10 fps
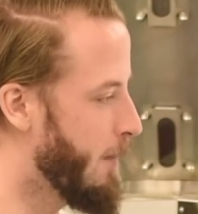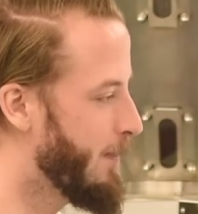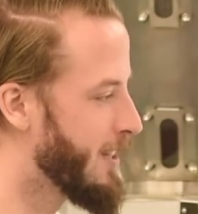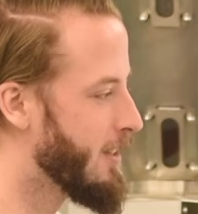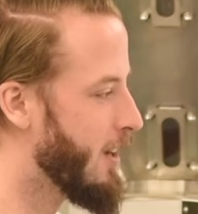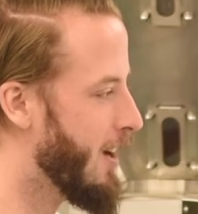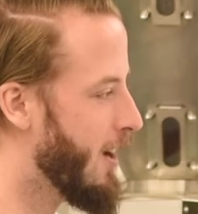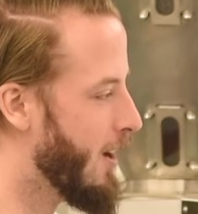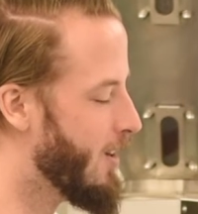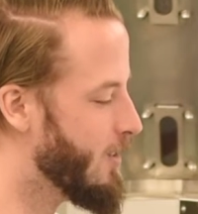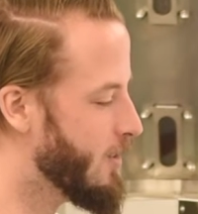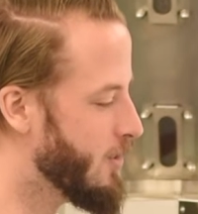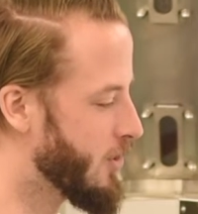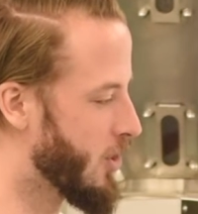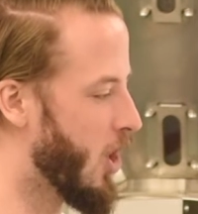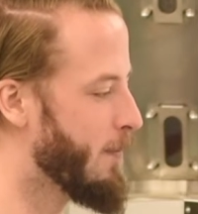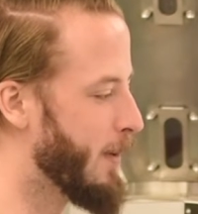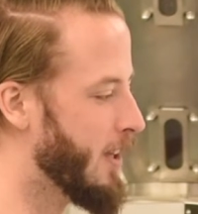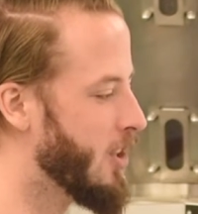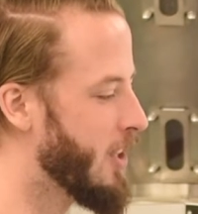But start
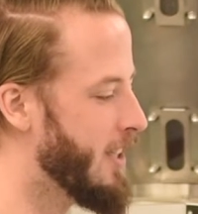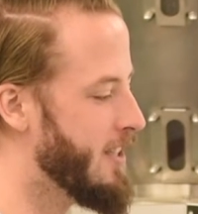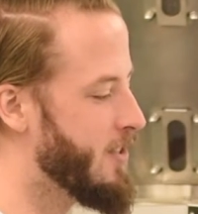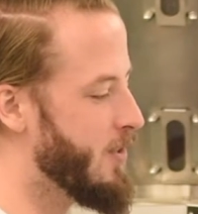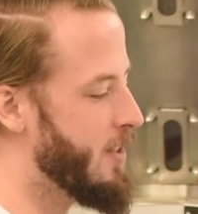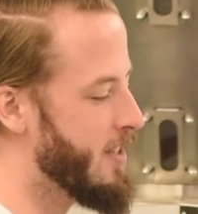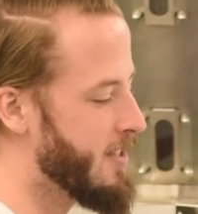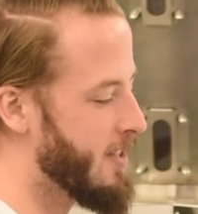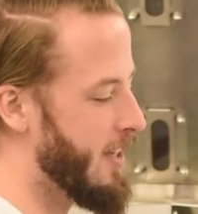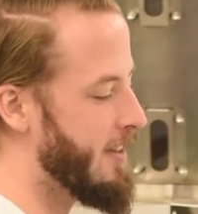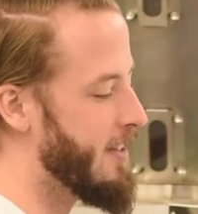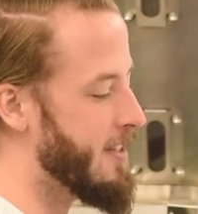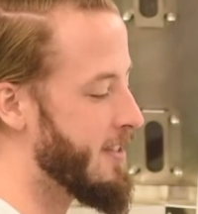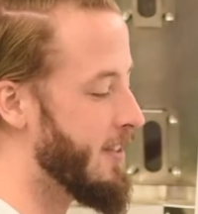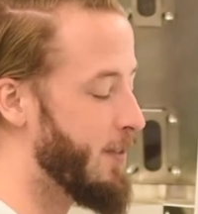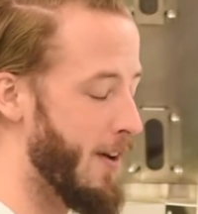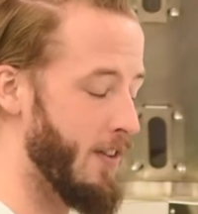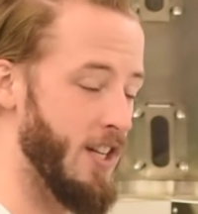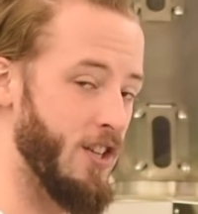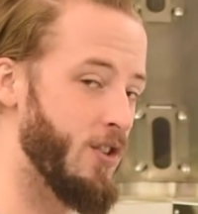by looking into this and this if you have
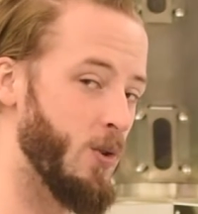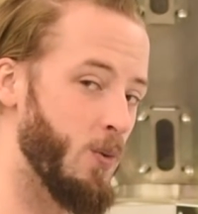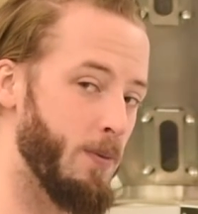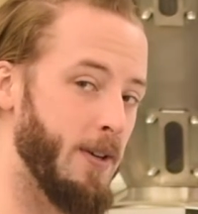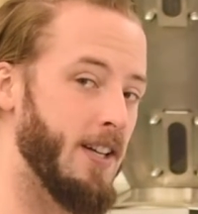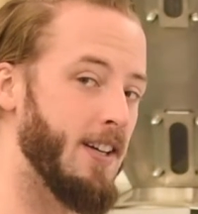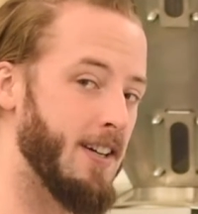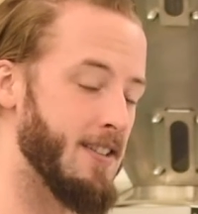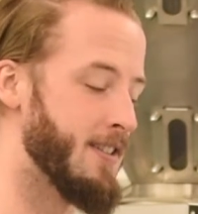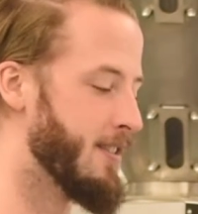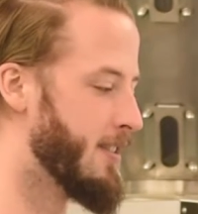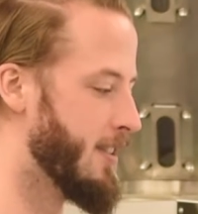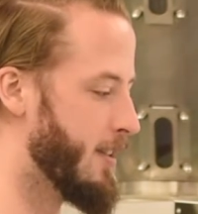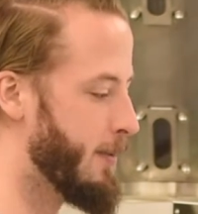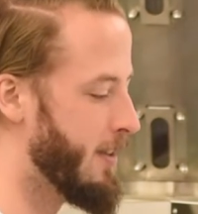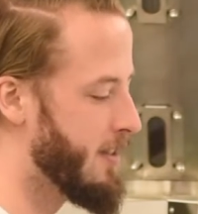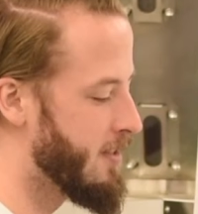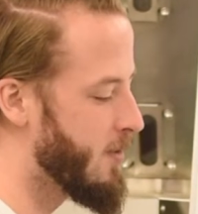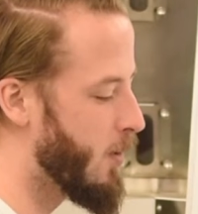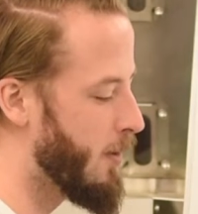an issue with being inconsistent. I mean,
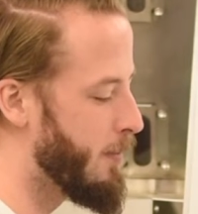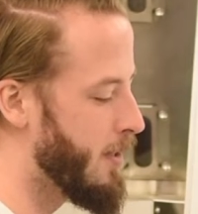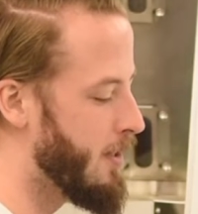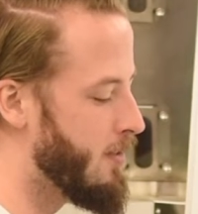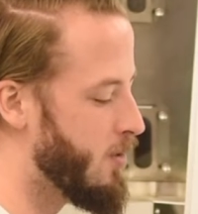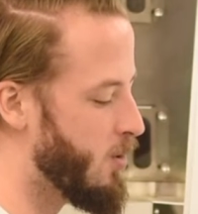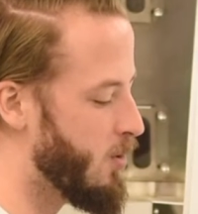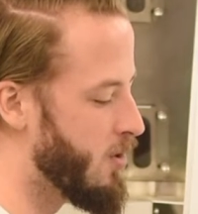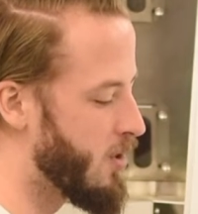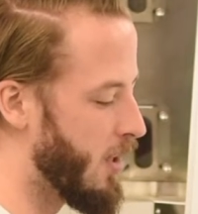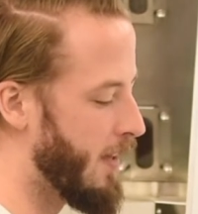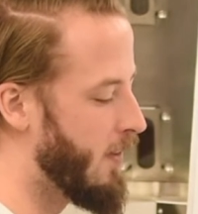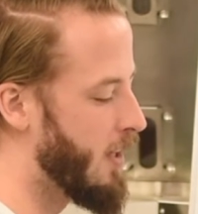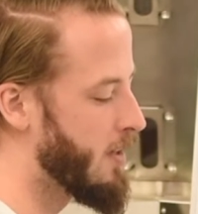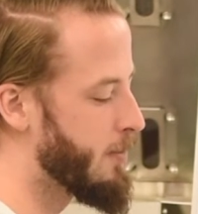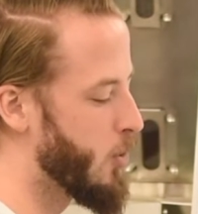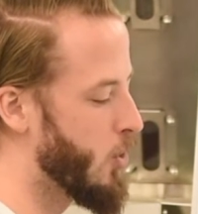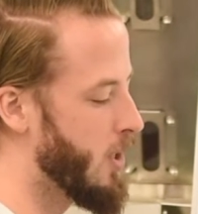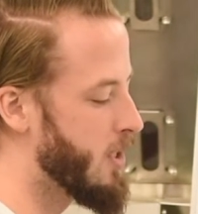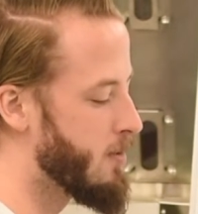this you wanna be to just level out the
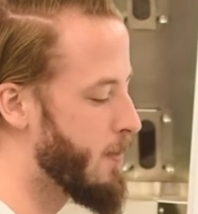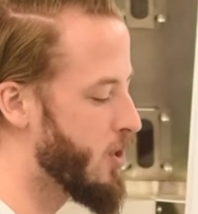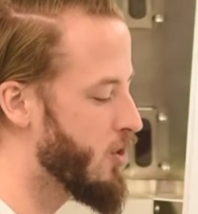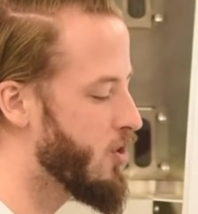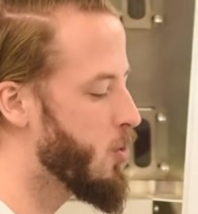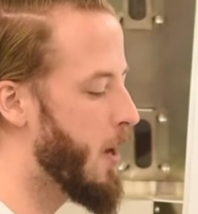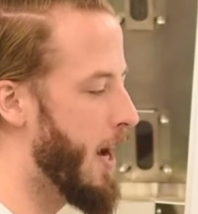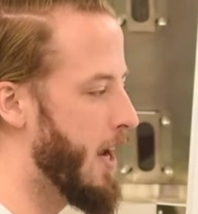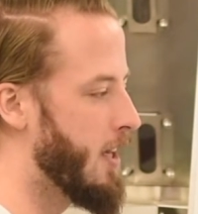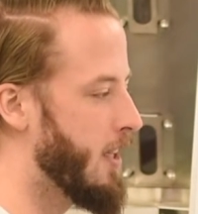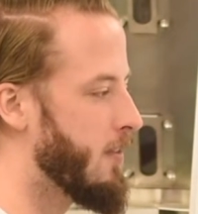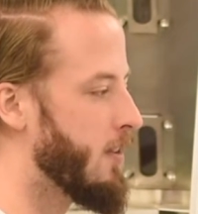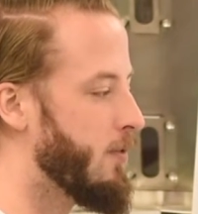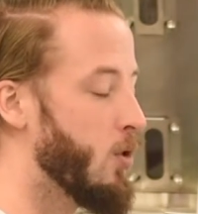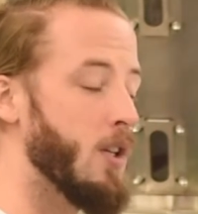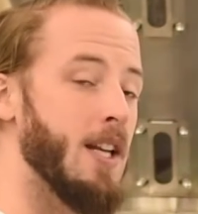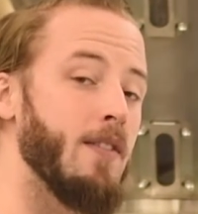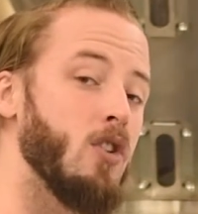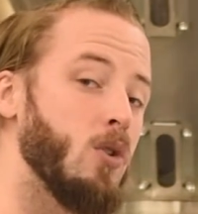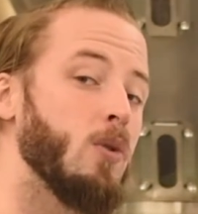machine as much as you can, even if you can
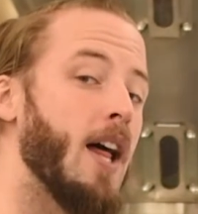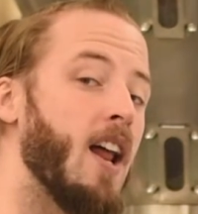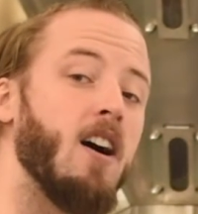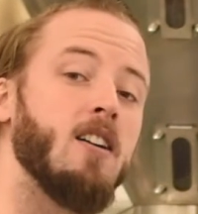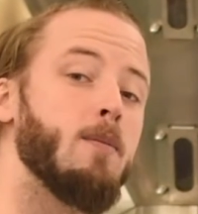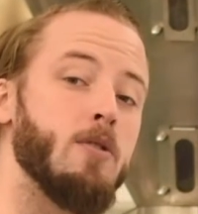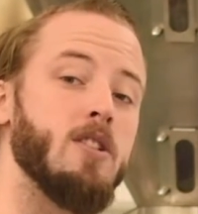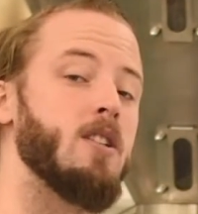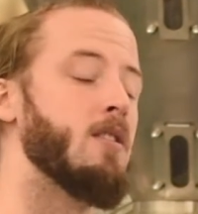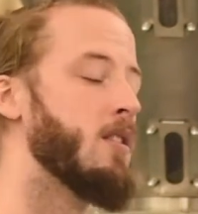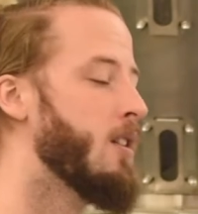never do that 100%.